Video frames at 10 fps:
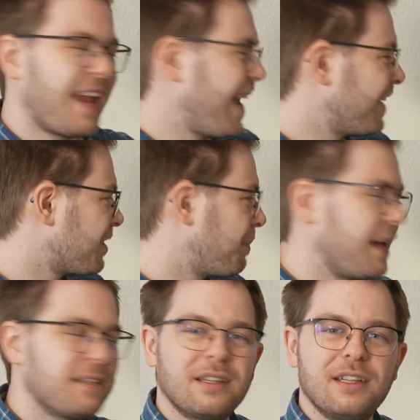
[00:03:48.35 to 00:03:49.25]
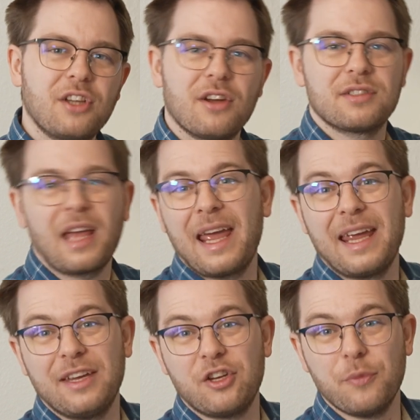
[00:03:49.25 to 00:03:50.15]
it's basically just
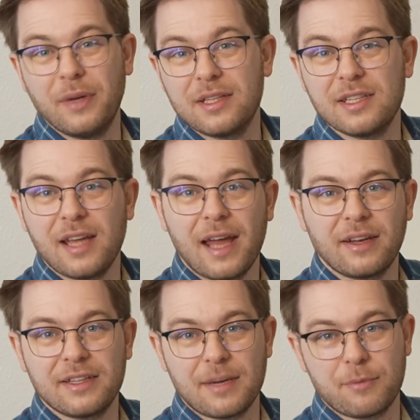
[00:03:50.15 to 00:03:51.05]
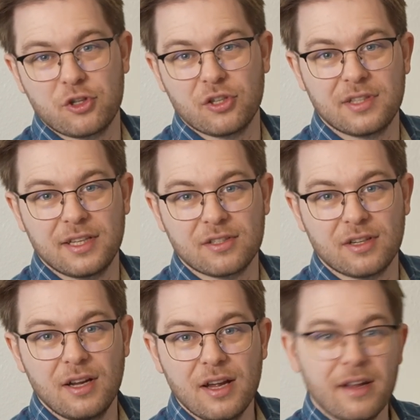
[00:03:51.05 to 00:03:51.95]
a humidity and a temperature sensor